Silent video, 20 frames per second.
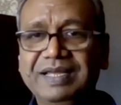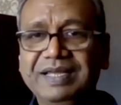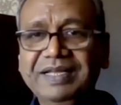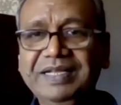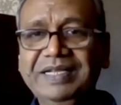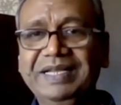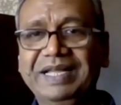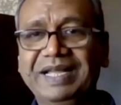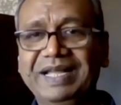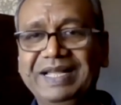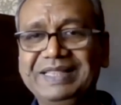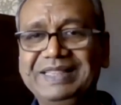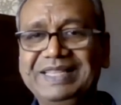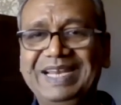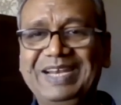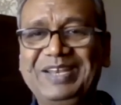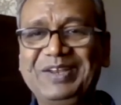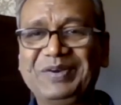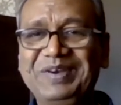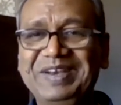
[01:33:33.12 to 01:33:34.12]

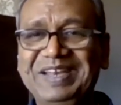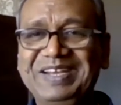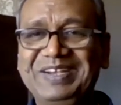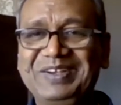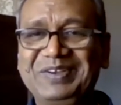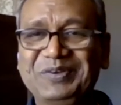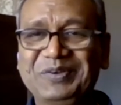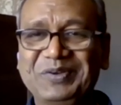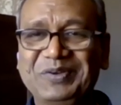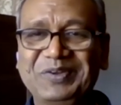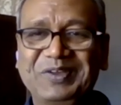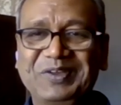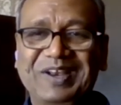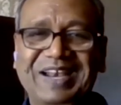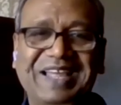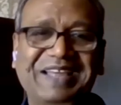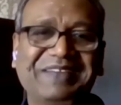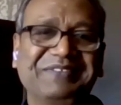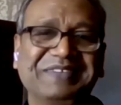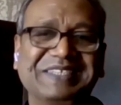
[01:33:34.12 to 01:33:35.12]
they don't need to know
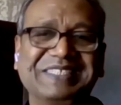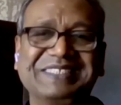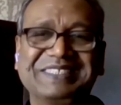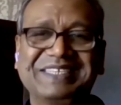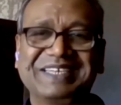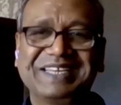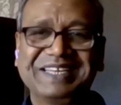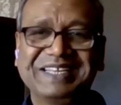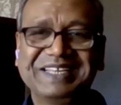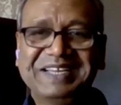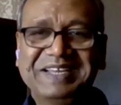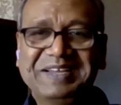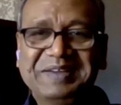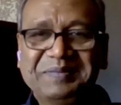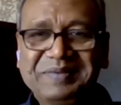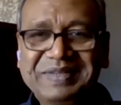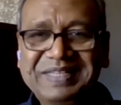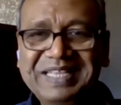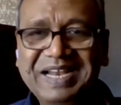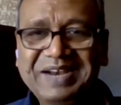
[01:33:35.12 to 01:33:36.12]
your life history.
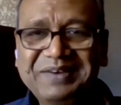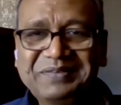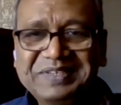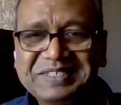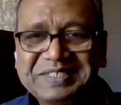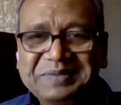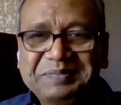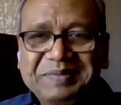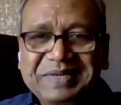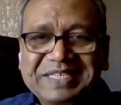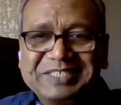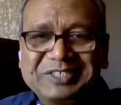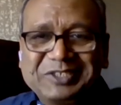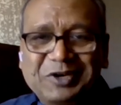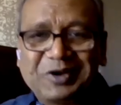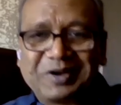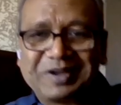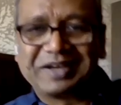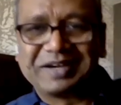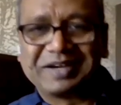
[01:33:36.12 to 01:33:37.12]
But that was a big
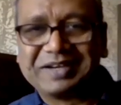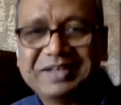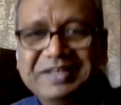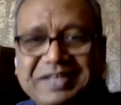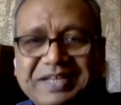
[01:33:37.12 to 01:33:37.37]
shocker.